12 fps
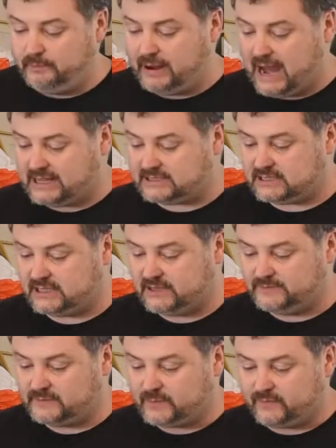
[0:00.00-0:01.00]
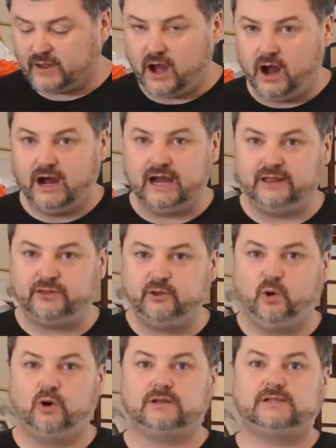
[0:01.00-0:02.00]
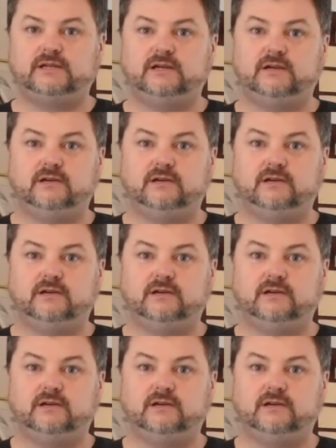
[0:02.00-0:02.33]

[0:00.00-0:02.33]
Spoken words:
But I thought